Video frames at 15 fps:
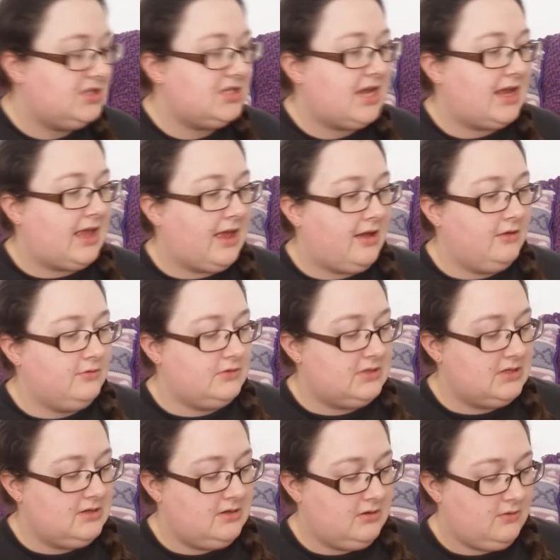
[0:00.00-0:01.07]
check out
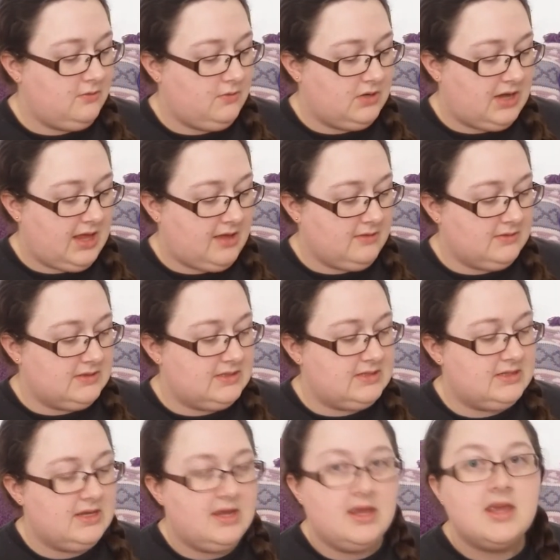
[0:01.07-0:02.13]
what else
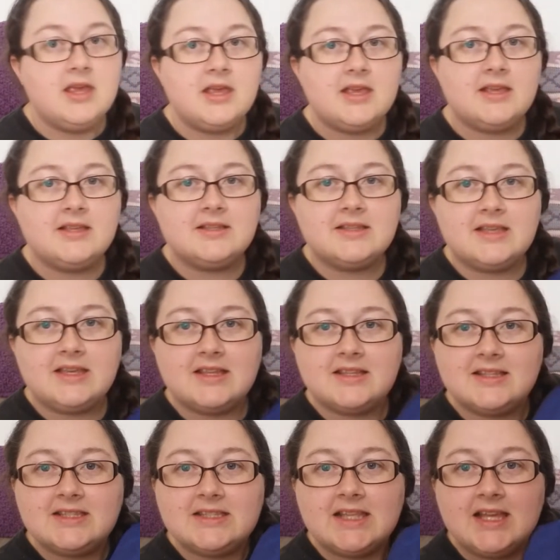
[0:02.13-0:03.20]
is
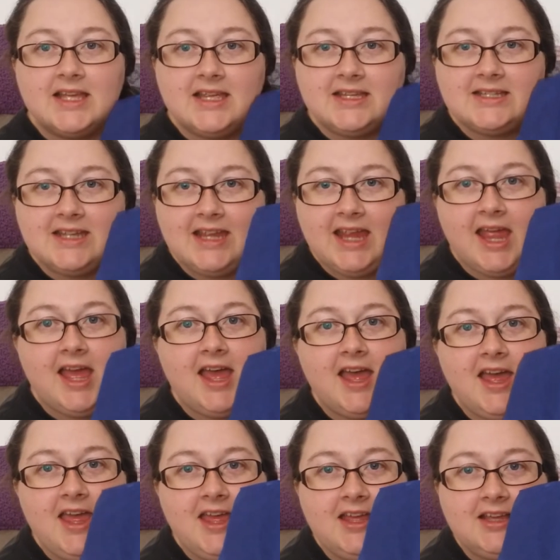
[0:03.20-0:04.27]
inside
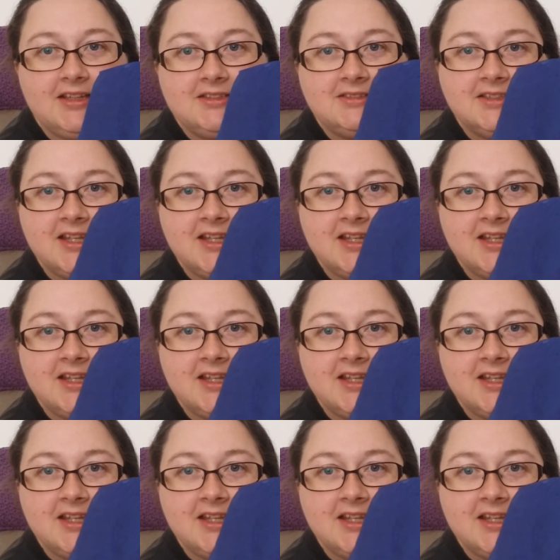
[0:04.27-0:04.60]
here.